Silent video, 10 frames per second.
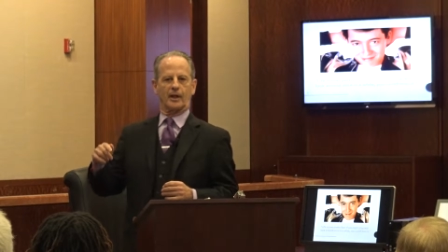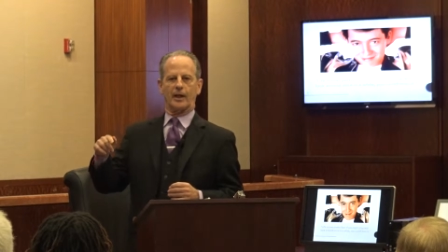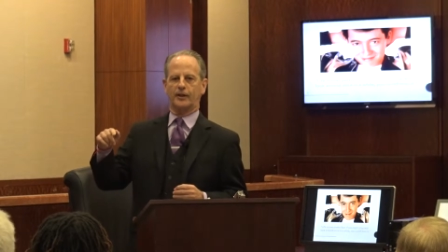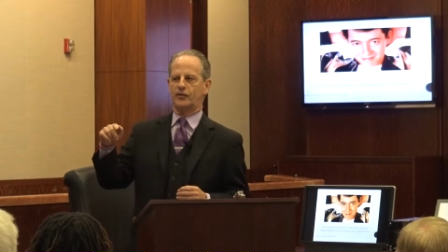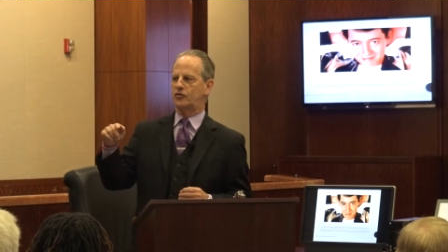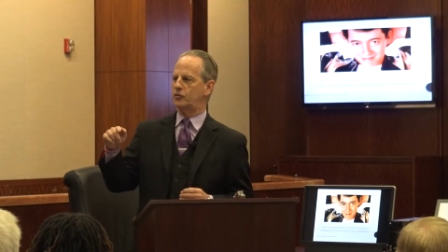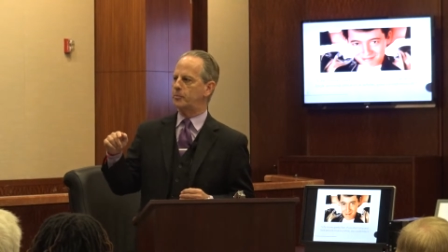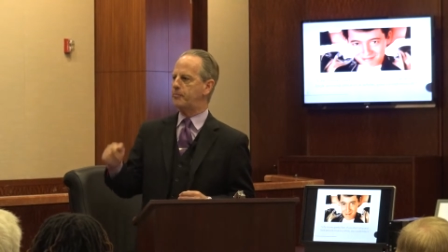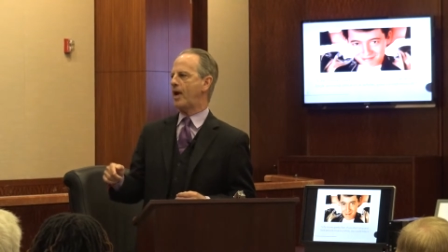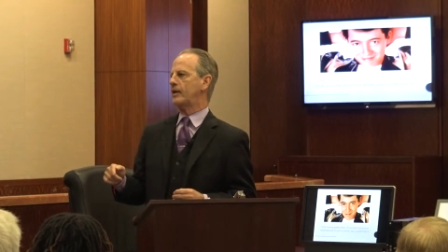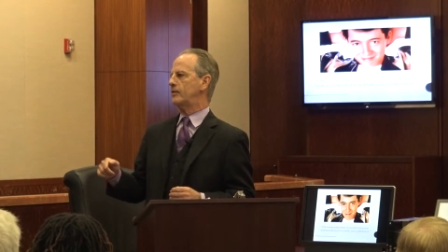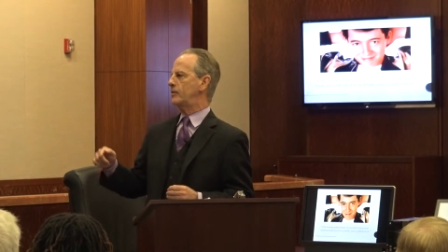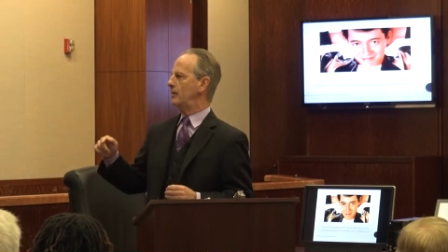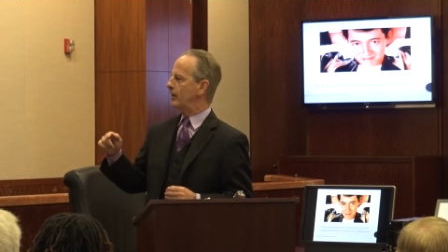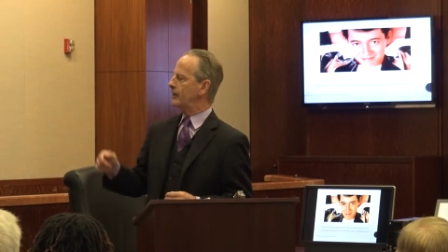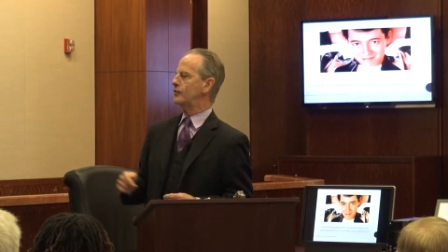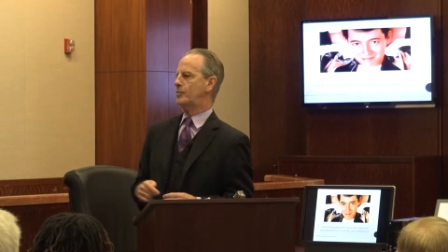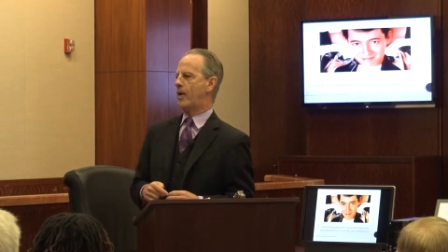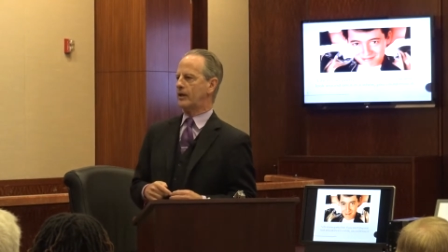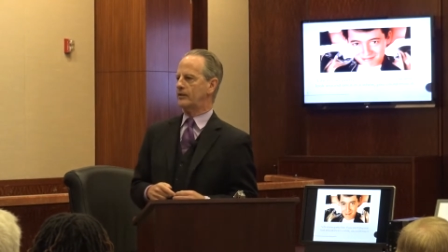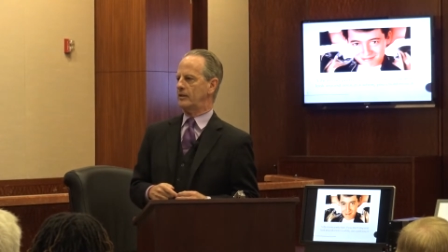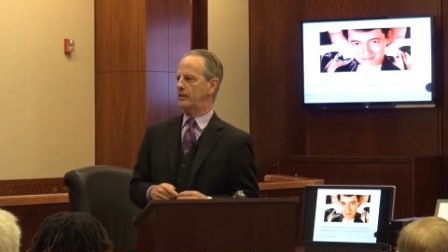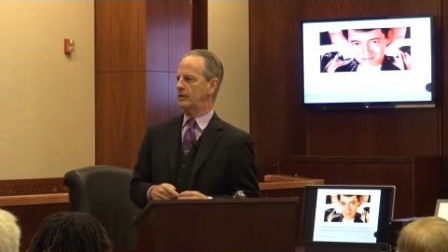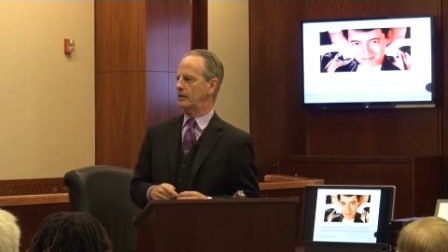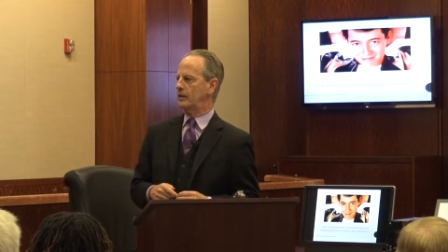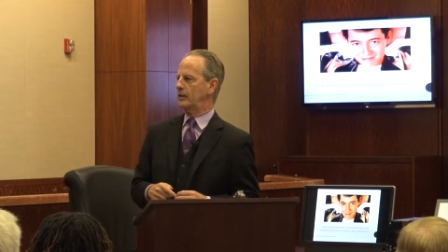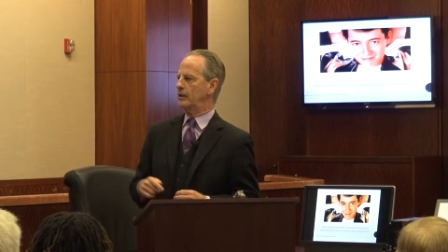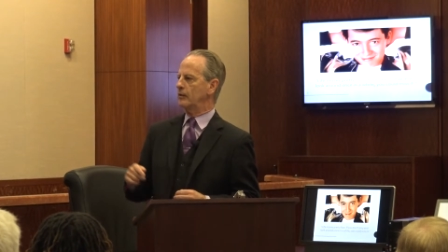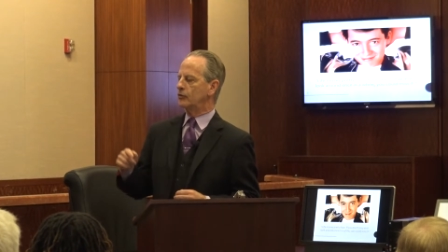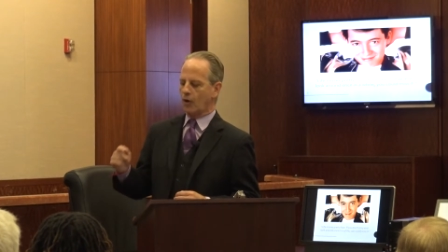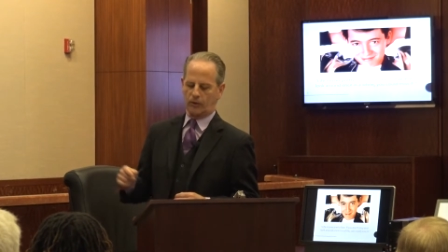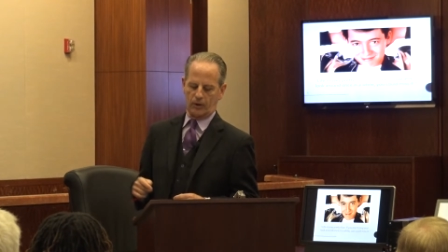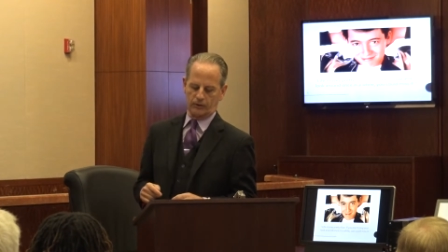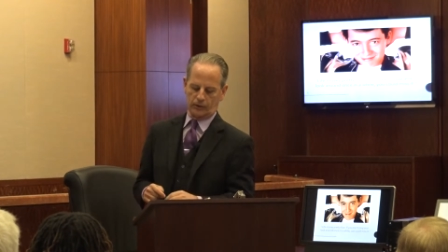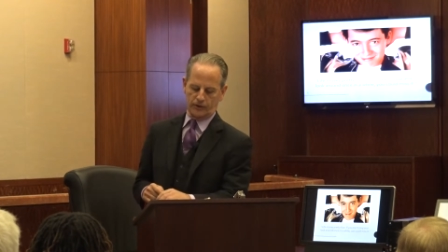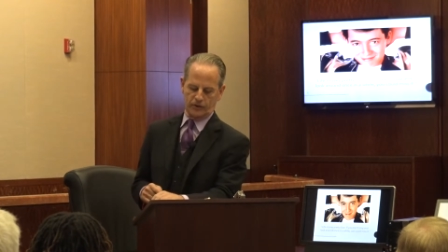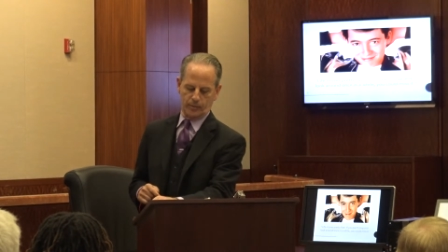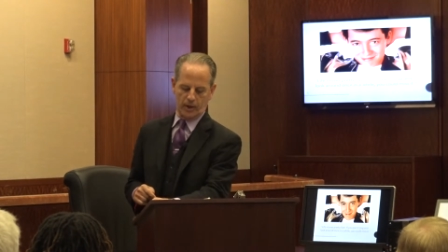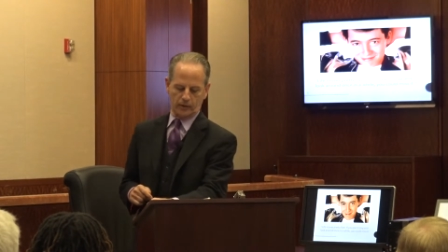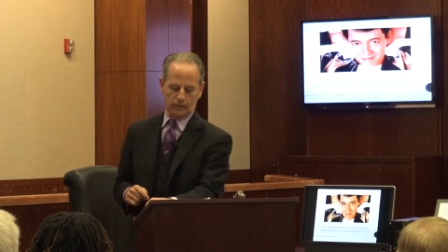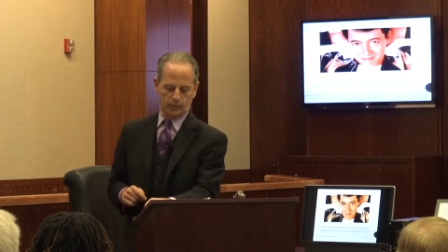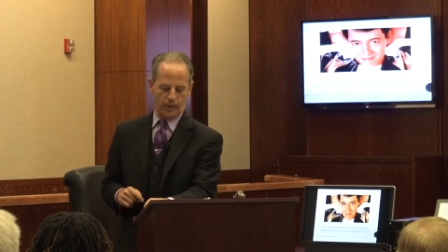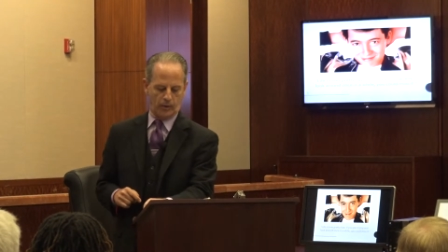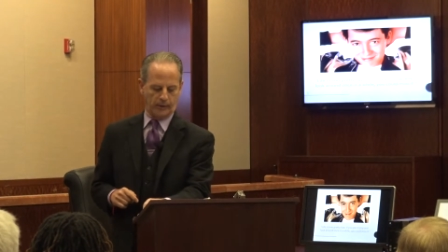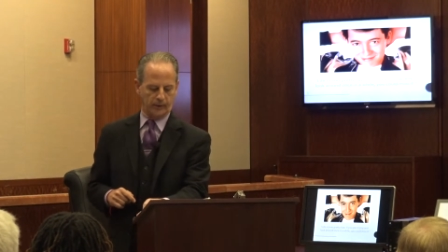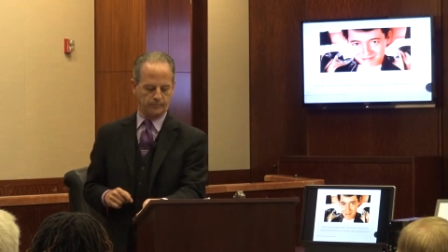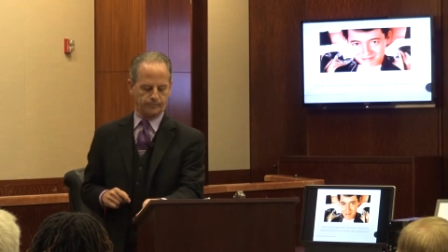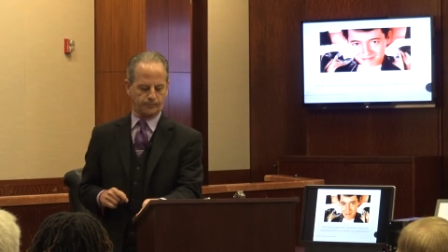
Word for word: Expect the unexpected. Don't underestimate your opponent.